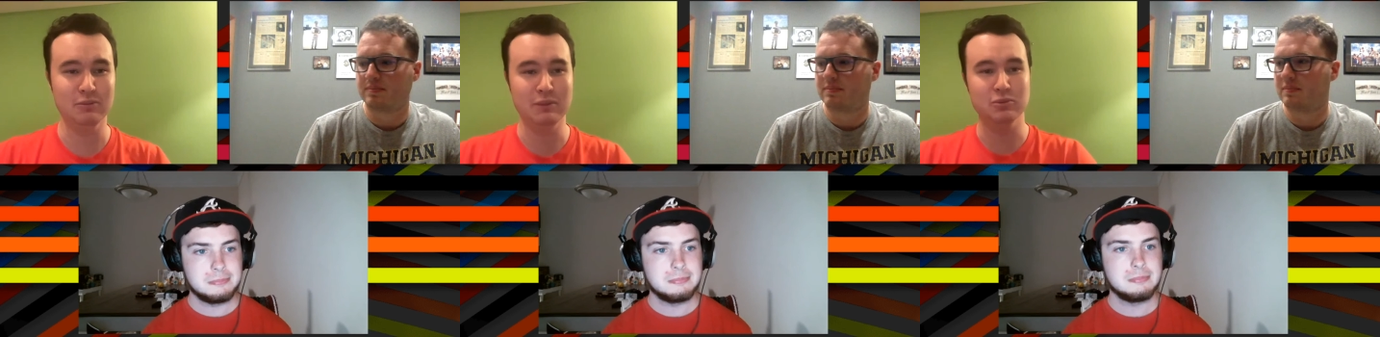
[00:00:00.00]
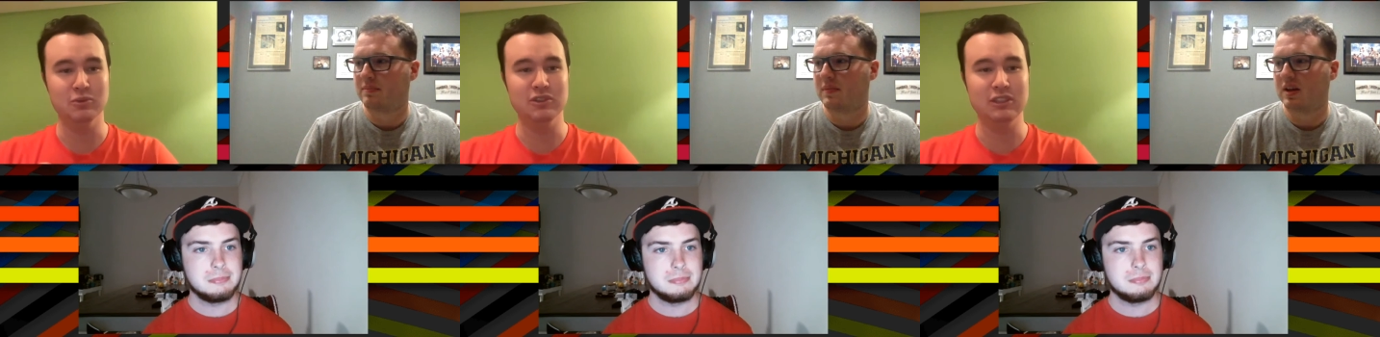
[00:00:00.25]
Speaker 1: Maybe
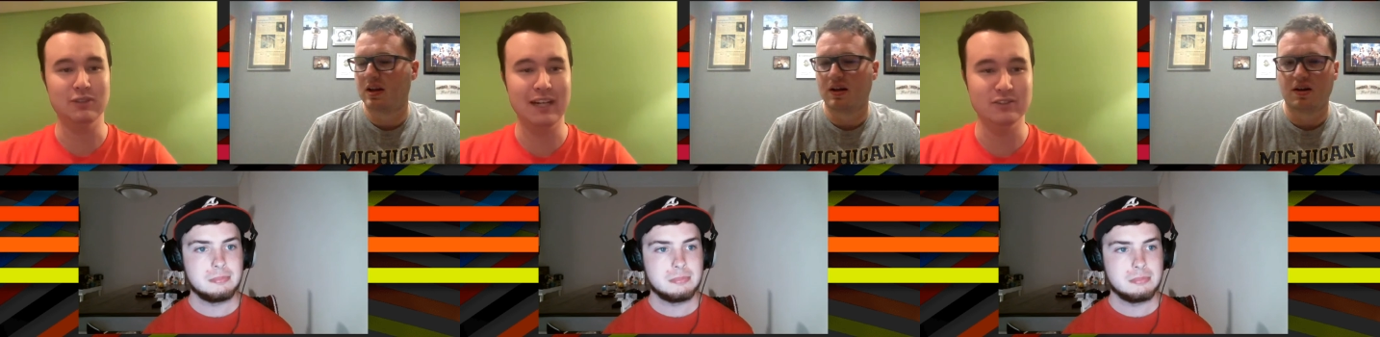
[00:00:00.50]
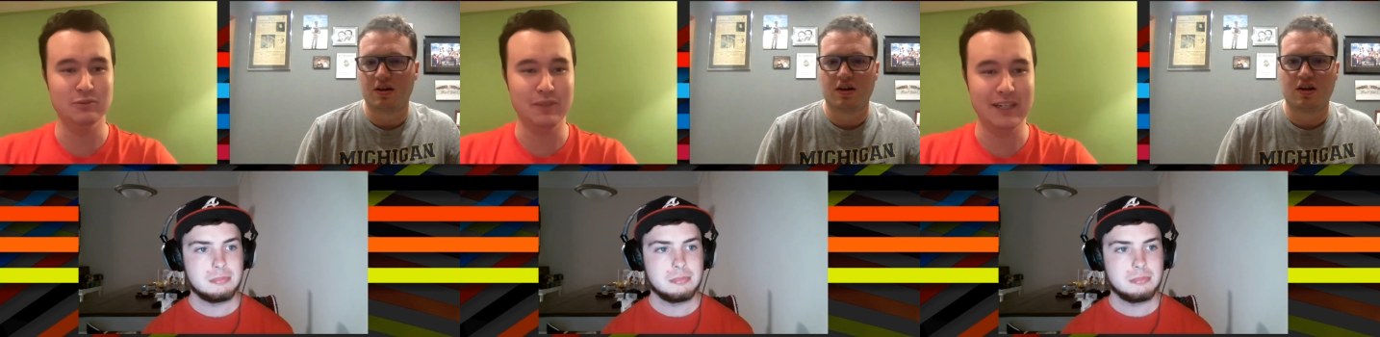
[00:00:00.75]
we'll see
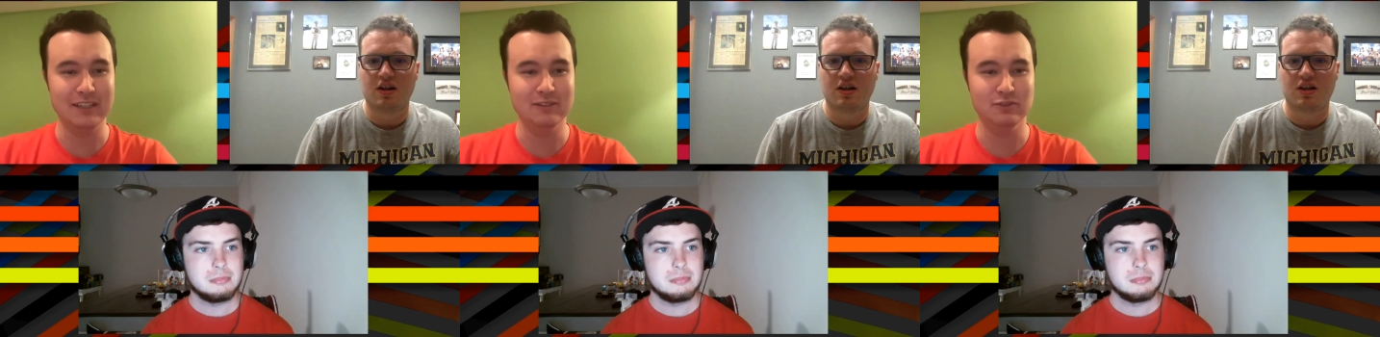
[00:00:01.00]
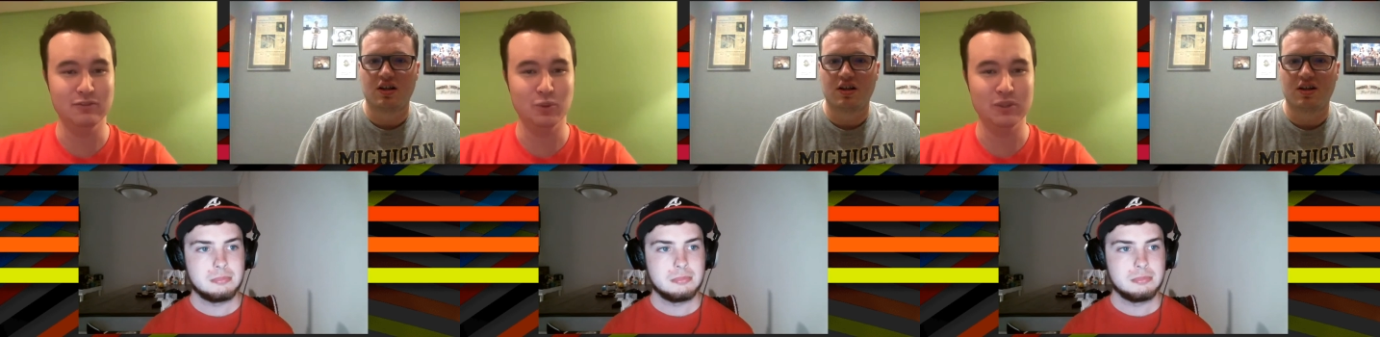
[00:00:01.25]
Craftsman back in
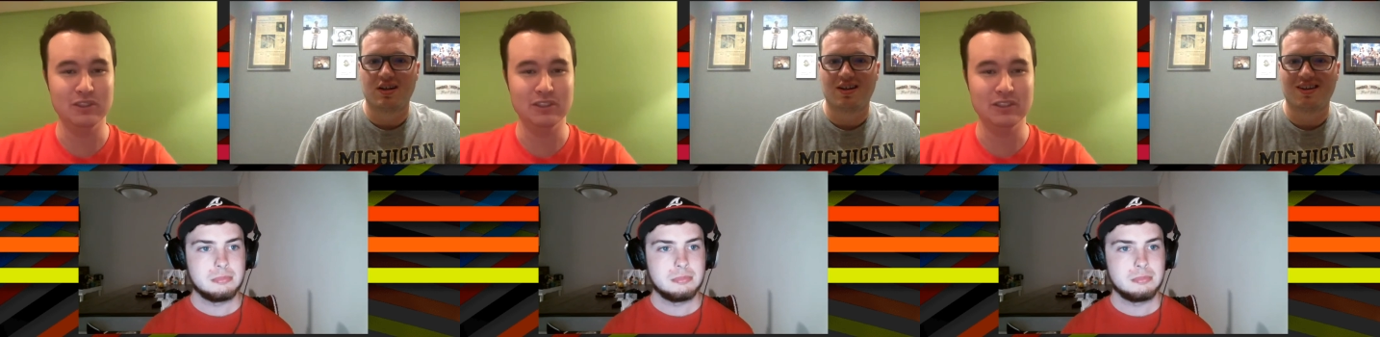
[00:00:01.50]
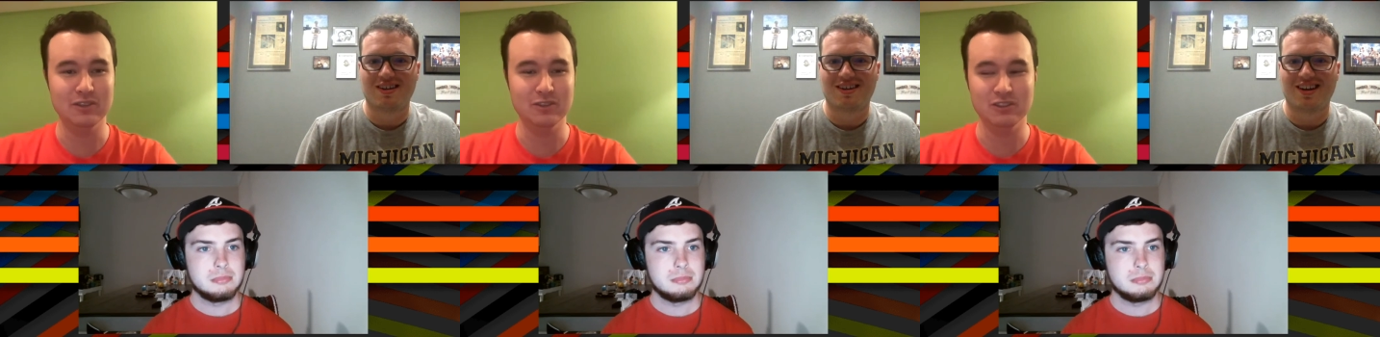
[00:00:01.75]
for
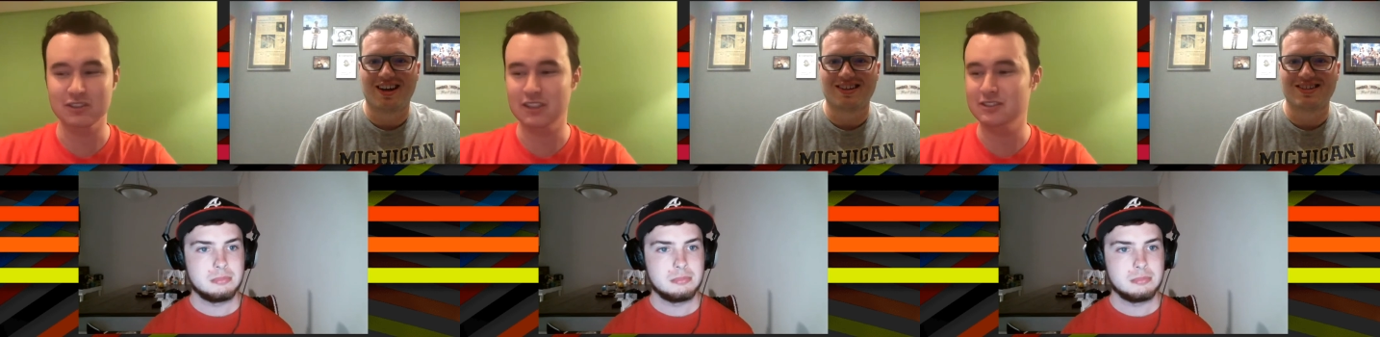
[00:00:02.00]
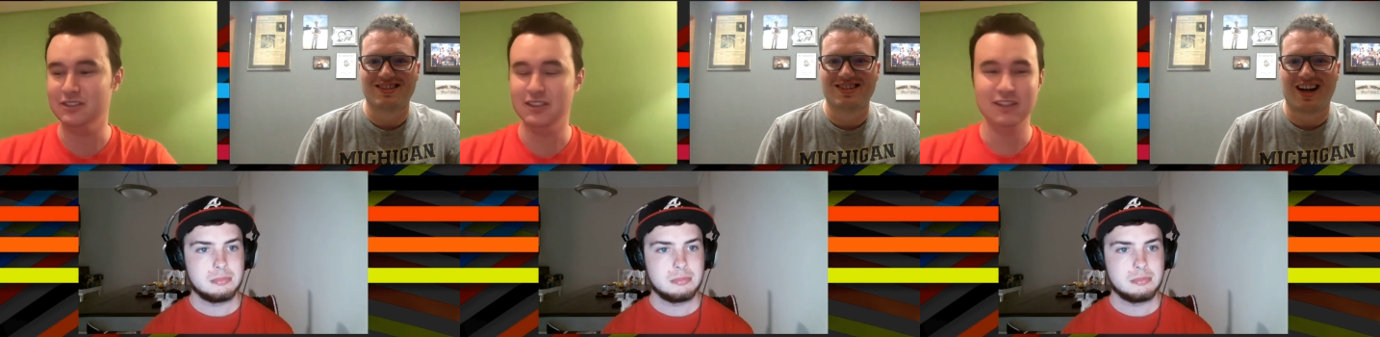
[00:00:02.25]
14 years, and
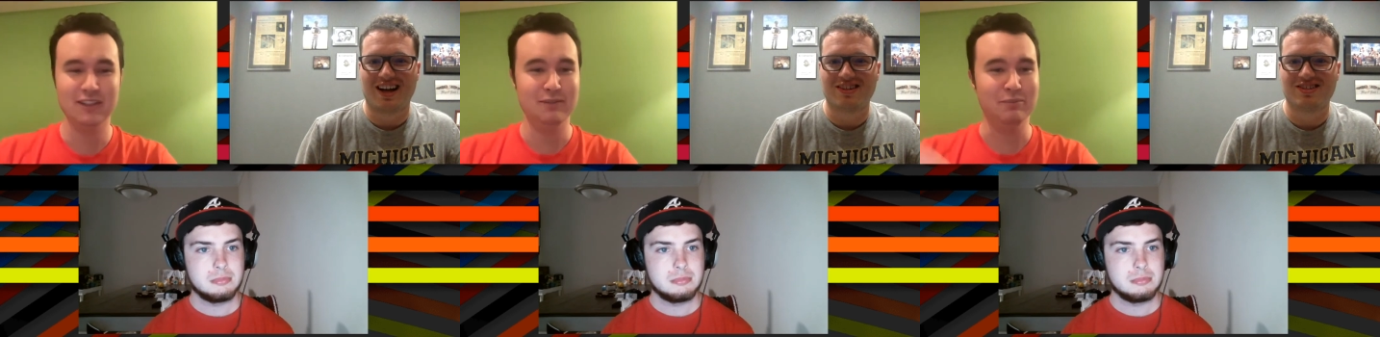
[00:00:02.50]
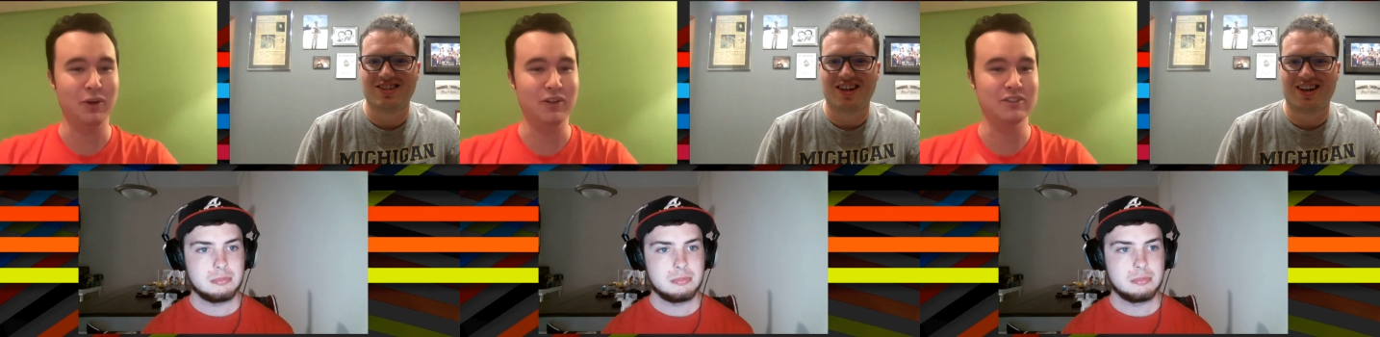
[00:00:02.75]
then
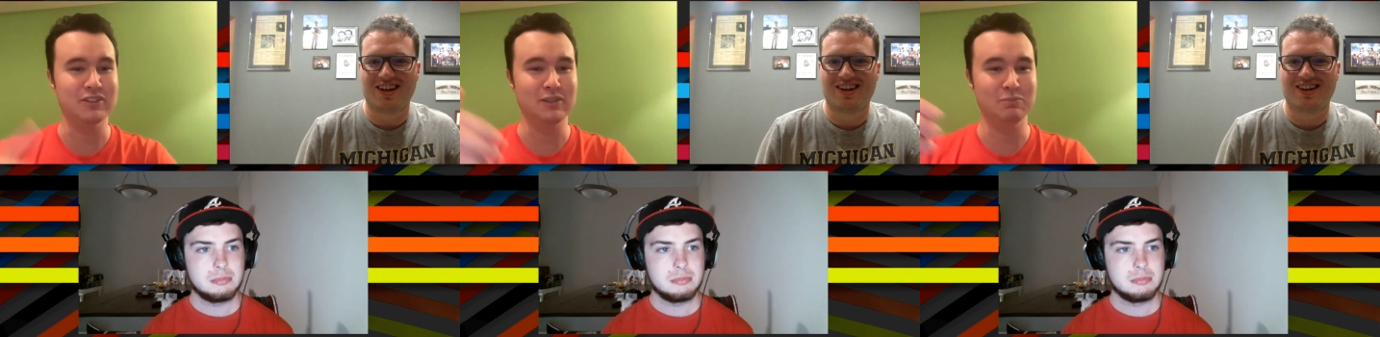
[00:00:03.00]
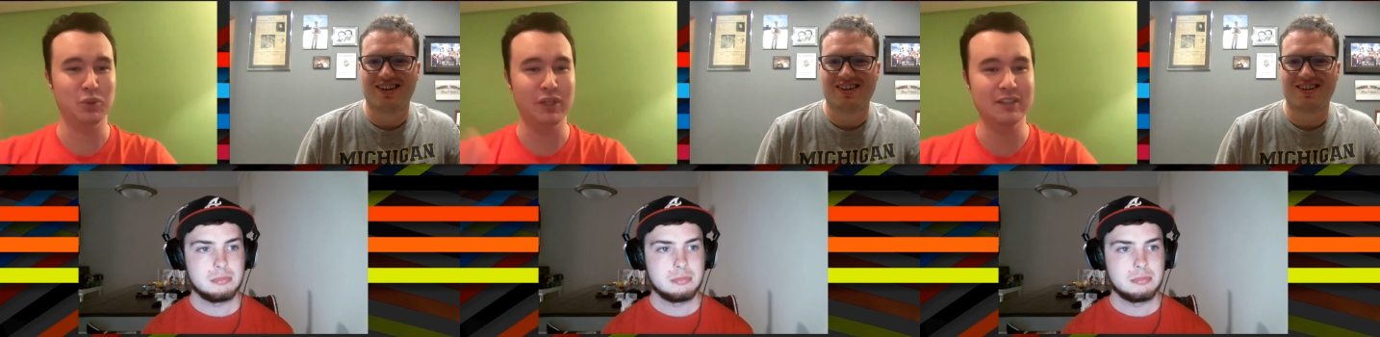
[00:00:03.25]
Marcus
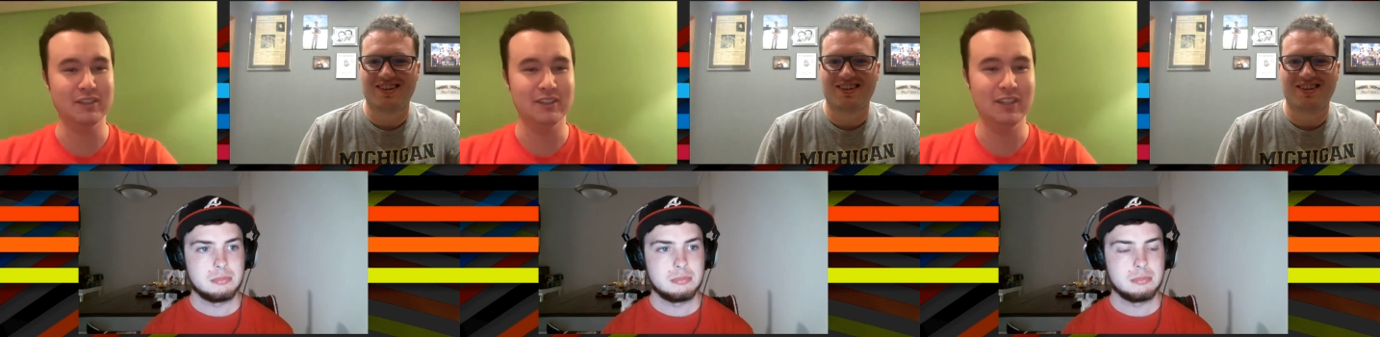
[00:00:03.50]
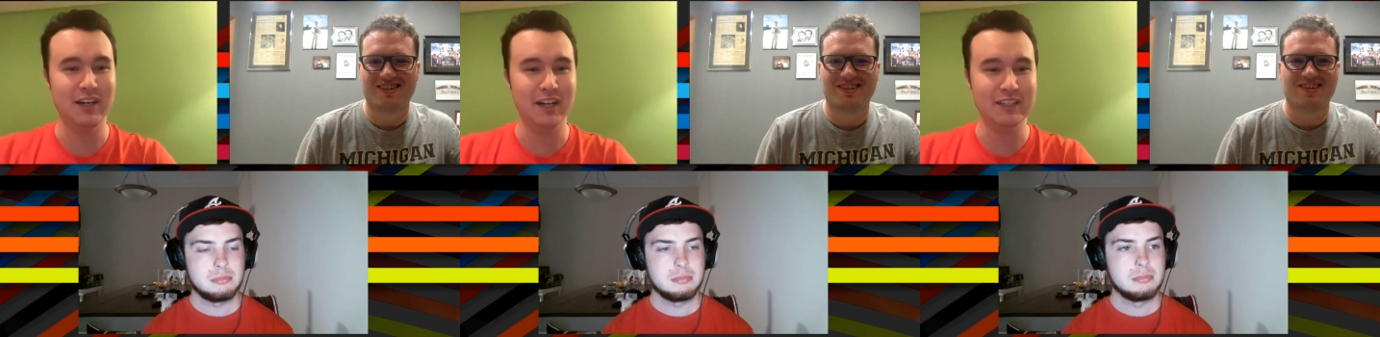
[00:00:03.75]
can bring
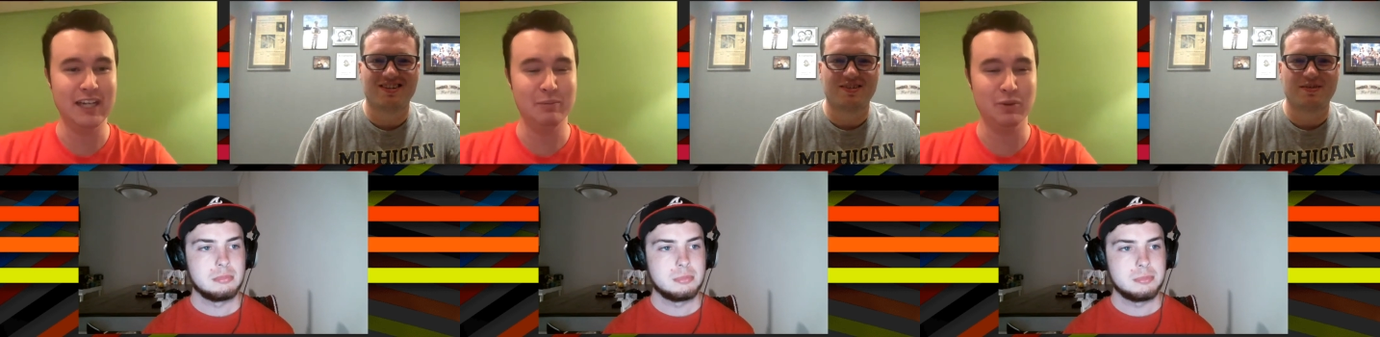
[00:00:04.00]
Camping